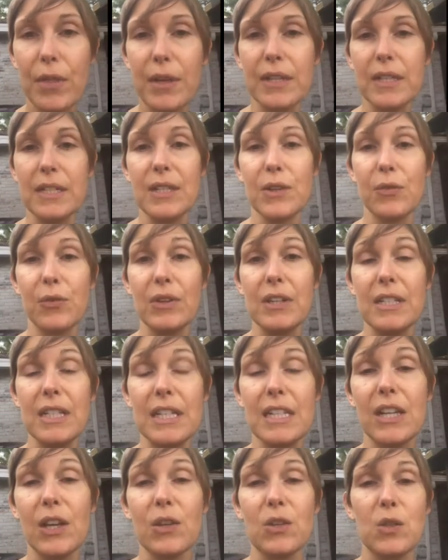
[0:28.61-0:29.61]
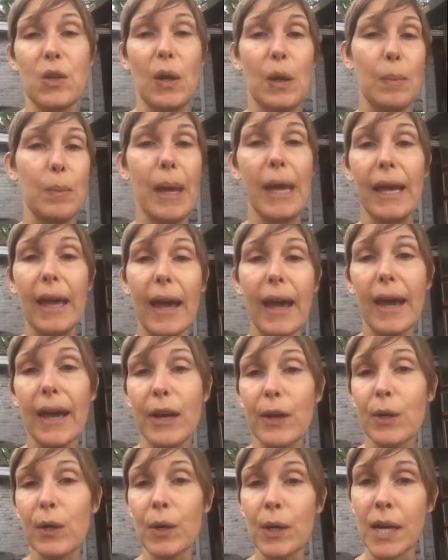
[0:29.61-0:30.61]
and different details. You can make
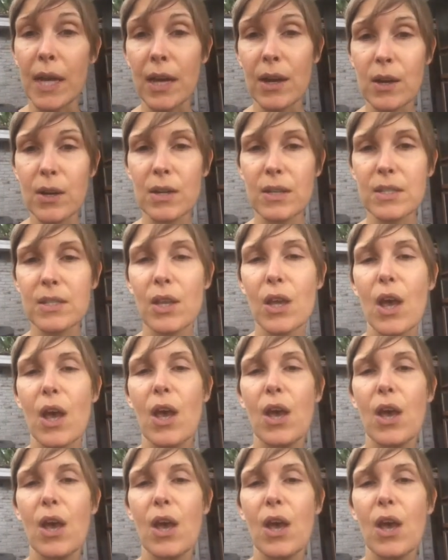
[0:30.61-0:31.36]
hair or ears.